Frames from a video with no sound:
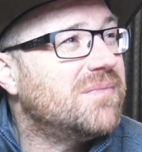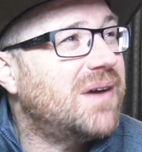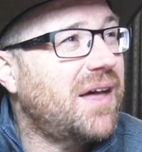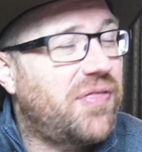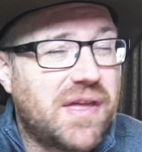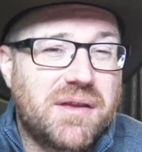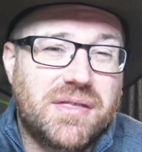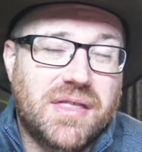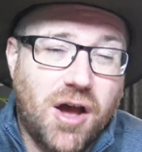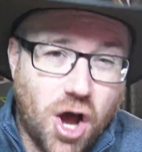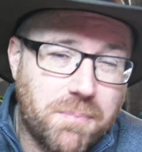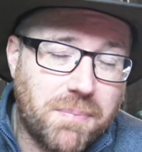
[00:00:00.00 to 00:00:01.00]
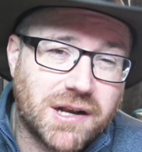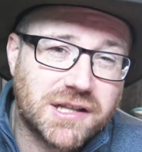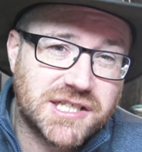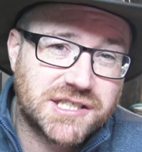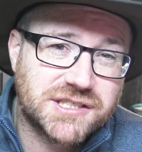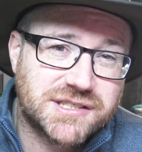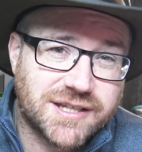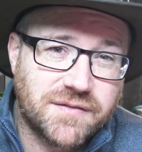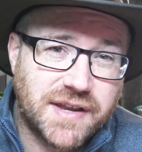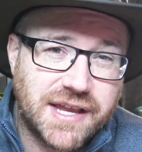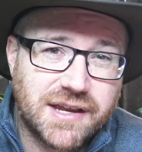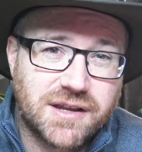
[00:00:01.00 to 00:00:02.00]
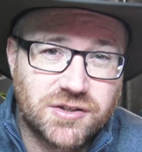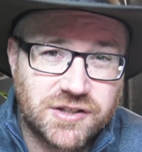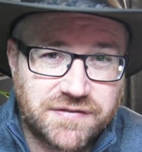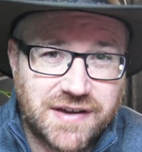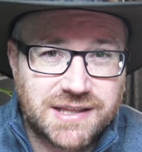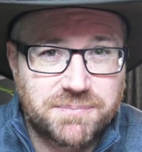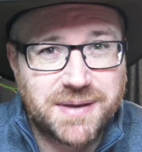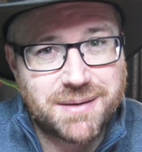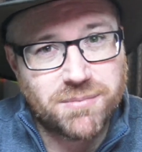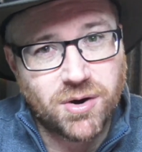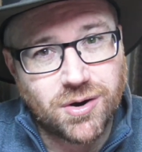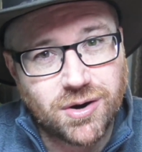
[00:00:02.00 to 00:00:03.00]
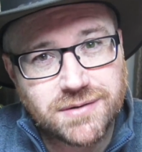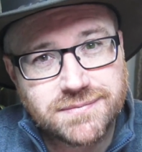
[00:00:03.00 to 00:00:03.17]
I think that our politicians over here could have had a bit more,